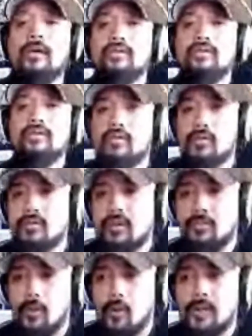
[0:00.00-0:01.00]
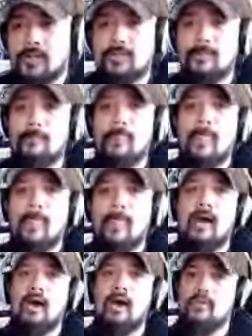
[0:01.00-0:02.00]
So those are my points.
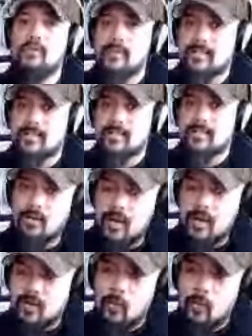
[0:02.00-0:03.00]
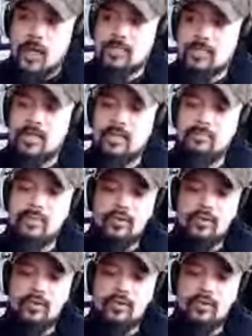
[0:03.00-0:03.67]
If you missed it, go ahead and watch it.